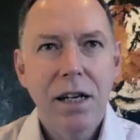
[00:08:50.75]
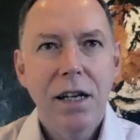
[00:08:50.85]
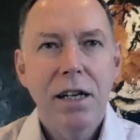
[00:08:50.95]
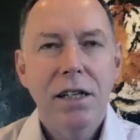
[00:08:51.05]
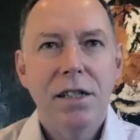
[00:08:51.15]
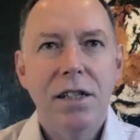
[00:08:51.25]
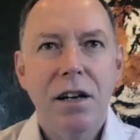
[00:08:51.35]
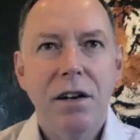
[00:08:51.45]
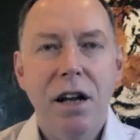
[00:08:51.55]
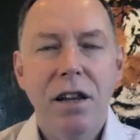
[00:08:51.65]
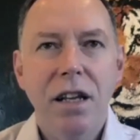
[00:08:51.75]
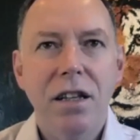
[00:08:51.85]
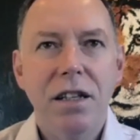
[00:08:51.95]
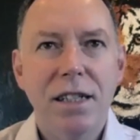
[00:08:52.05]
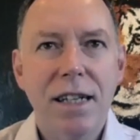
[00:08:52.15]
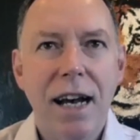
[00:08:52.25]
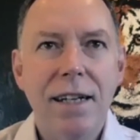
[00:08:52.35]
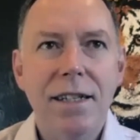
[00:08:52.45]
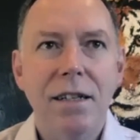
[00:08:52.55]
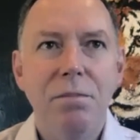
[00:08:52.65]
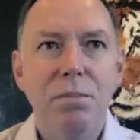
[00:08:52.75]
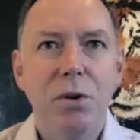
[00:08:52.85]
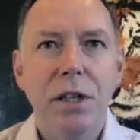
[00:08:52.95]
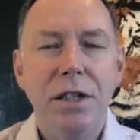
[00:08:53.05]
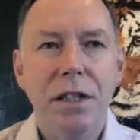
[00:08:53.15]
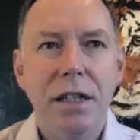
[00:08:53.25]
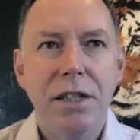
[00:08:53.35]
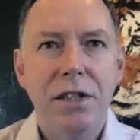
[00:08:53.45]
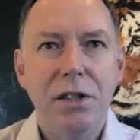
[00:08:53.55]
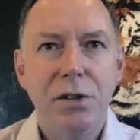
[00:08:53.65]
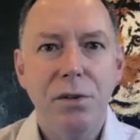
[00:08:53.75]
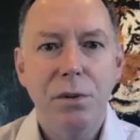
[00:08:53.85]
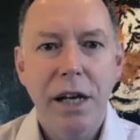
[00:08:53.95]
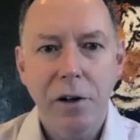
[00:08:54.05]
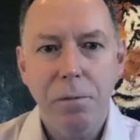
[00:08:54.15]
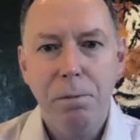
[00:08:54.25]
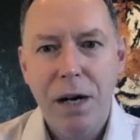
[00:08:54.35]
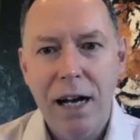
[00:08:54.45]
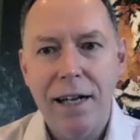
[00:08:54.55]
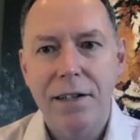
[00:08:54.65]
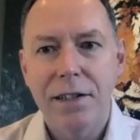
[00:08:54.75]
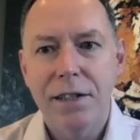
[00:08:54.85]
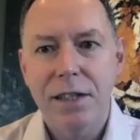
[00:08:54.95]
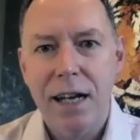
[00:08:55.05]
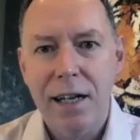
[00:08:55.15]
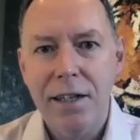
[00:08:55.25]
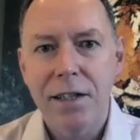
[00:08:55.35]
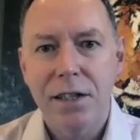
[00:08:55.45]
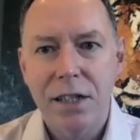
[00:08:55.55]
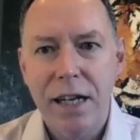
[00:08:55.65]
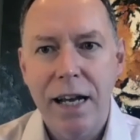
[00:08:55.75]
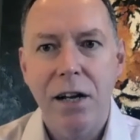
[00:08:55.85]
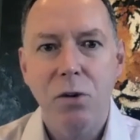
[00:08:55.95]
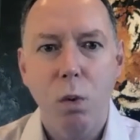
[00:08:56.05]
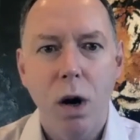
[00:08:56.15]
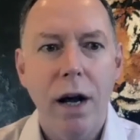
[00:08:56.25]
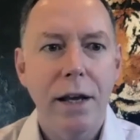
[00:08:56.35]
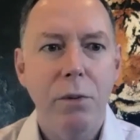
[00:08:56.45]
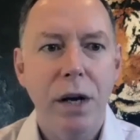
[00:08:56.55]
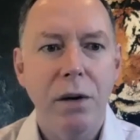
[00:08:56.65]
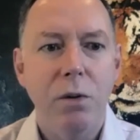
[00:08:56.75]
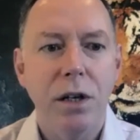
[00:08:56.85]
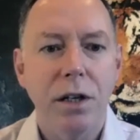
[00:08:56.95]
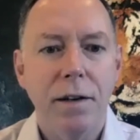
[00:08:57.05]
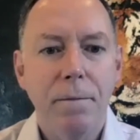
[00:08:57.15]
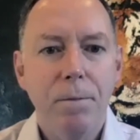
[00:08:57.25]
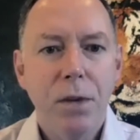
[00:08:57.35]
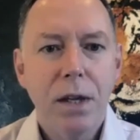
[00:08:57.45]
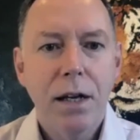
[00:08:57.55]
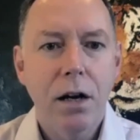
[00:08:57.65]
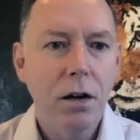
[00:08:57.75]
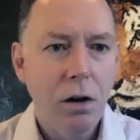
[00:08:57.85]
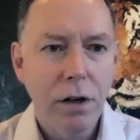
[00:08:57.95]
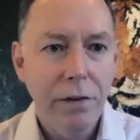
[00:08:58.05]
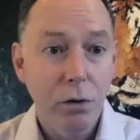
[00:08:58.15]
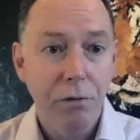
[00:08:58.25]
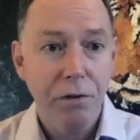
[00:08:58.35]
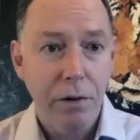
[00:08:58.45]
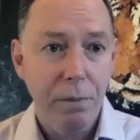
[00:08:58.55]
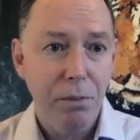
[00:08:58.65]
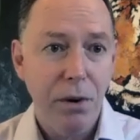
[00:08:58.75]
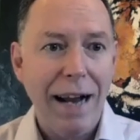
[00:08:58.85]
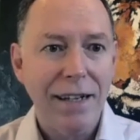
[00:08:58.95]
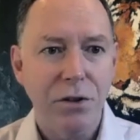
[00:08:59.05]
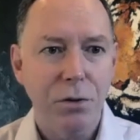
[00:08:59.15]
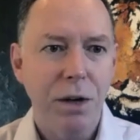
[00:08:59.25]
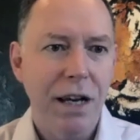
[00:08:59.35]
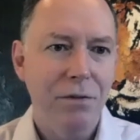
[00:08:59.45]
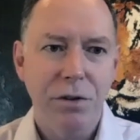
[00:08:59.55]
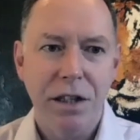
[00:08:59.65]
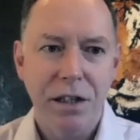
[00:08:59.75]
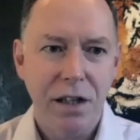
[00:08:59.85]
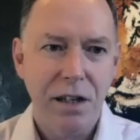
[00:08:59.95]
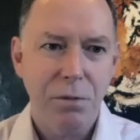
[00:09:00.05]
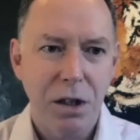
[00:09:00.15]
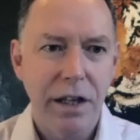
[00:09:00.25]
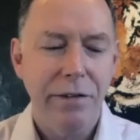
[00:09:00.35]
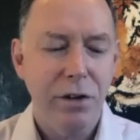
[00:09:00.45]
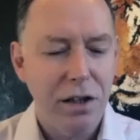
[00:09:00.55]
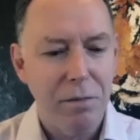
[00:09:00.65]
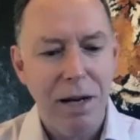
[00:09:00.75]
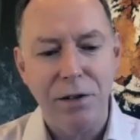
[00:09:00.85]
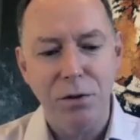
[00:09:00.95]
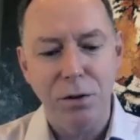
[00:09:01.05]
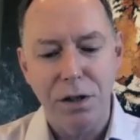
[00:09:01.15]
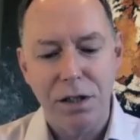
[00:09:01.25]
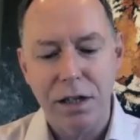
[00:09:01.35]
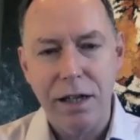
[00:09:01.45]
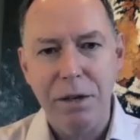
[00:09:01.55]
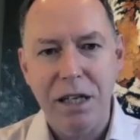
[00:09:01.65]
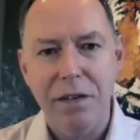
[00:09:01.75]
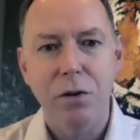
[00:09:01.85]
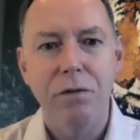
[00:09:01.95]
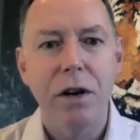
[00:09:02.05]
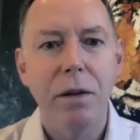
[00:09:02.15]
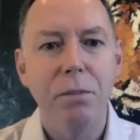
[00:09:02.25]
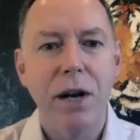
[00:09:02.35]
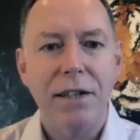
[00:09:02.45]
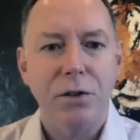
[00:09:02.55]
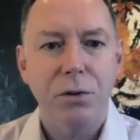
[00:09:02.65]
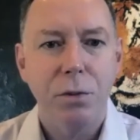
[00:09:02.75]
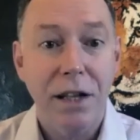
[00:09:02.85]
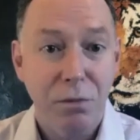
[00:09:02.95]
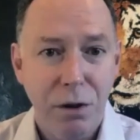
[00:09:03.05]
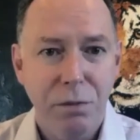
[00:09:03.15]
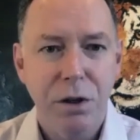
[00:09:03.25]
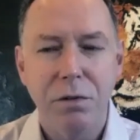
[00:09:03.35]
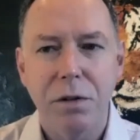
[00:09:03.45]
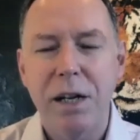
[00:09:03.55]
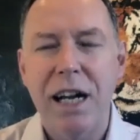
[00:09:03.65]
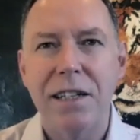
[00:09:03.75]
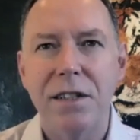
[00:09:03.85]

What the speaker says: So I think the starting point is to help partners understand why they're winning work. I'll give you a very practical way of doing this. I don't want to leave it at the motherhood. So let me give you a very practical way that we work with partners